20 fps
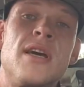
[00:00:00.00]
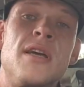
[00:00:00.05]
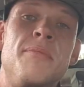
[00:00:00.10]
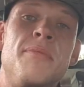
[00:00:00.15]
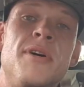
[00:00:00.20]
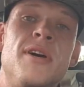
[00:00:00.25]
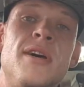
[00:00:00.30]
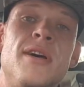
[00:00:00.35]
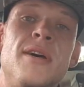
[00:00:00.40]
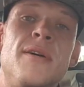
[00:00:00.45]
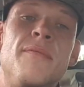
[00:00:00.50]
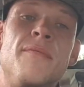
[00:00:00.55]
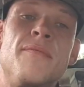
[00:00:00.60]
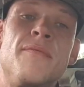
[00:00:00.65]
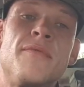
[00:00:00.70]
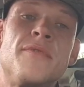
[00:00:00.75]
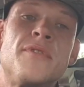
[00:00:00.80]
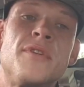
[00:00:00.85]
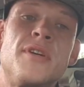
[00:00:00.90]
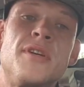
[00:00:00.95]
Keep at it.
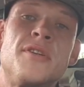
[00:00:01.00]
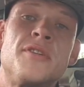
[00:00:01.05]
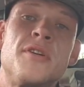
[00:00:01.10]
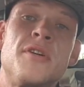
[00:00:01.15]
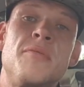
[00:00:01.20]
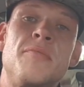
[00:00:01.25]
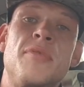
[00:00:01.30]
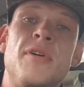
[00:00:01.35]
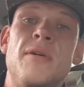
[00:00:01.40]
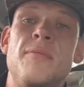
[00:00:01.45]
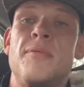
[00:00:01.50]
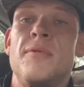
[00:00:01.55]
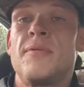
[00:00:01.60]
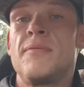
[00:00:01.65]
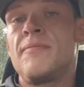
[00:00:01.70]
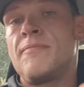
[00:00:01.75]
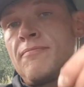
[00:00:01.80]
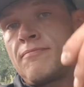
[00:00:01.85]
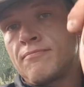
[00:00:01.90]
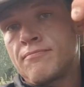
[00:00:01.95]
See you soon,
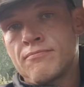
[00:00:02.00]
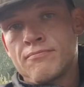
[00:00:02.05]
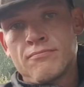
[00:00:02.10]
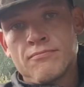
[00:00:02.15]
people.